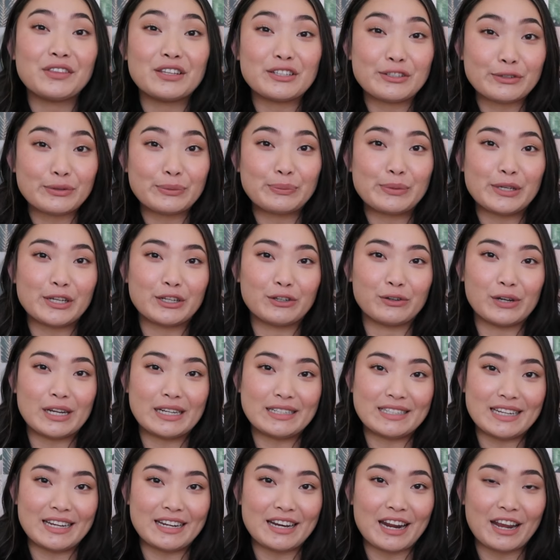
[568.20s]
this would be a
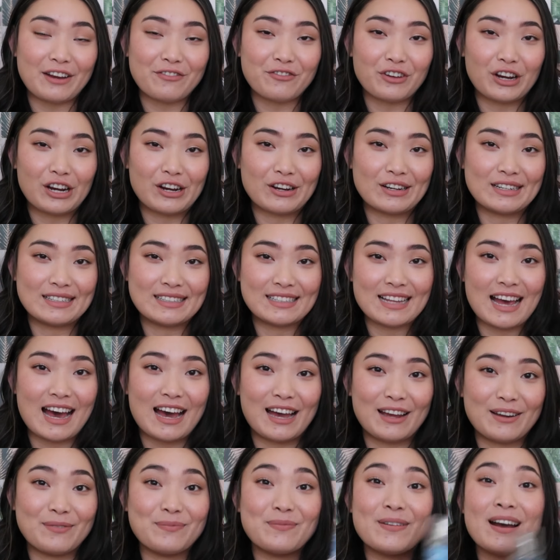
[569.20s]
great date night fragrance.
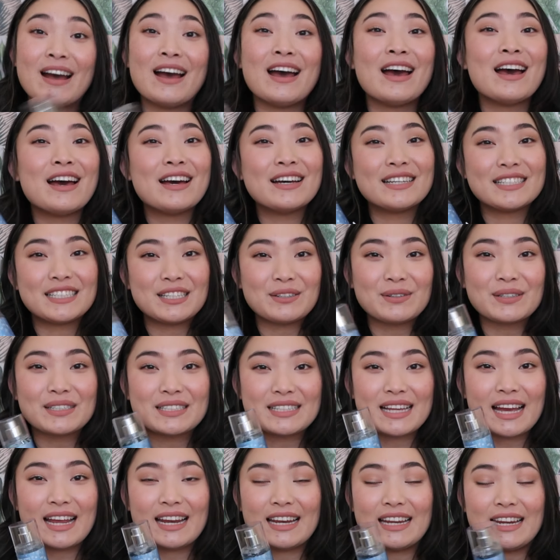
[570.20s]
I'm so
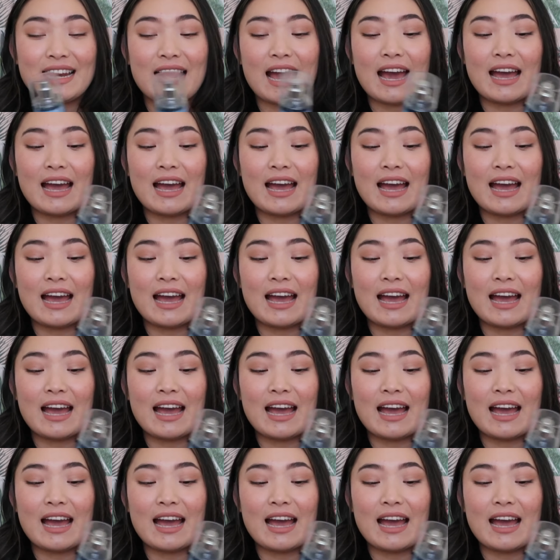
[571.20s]
excited.